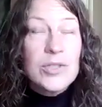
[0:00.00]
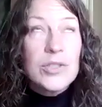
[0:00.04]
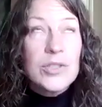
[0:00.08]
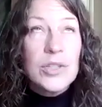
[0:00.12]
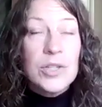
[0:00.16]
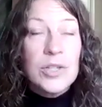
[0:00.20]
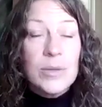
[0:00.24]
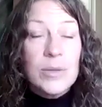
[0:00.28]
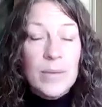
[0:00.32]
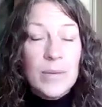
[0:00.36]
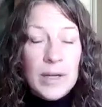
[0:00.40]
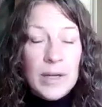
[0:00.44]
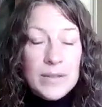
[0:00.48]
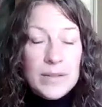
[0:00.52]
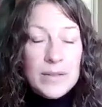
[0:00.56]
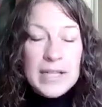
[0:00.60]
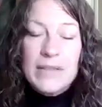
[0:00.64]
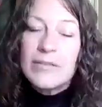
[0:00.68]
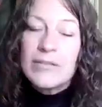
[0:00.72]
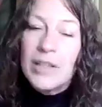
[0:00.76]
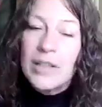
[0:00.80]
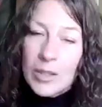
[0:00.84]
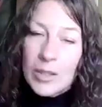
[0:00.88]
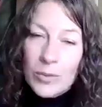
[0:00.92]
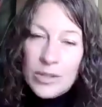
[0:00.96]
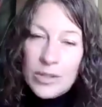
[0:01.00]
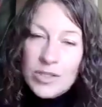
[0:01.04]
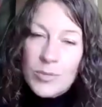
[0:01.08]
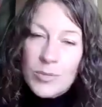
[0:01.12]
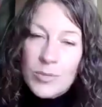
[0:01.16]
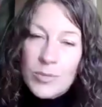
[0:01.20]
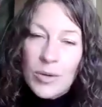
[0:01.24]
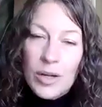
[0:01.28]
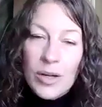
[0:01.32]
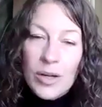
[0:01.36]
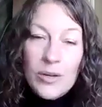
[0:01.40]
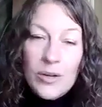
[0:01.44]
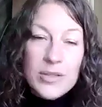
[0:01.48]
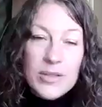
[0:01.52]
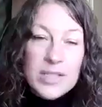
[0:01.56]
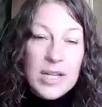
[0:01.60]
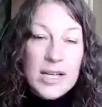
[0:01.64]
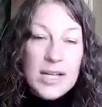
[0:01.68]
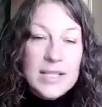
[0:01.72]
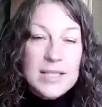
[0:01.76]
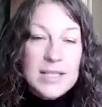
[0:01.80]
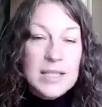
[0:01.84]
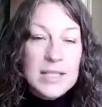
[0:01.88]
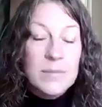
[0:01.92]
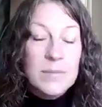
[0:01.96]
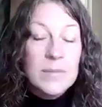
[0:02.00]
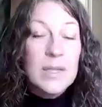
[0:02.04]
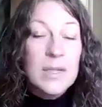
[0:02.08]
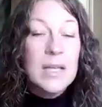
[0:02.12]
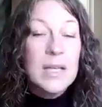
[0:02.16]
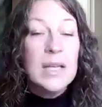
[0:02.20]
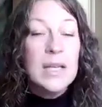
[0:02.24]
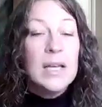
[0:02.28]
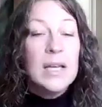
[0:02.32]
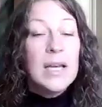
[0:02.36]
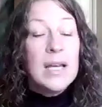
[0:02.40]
So you most definitely want to prioritize them.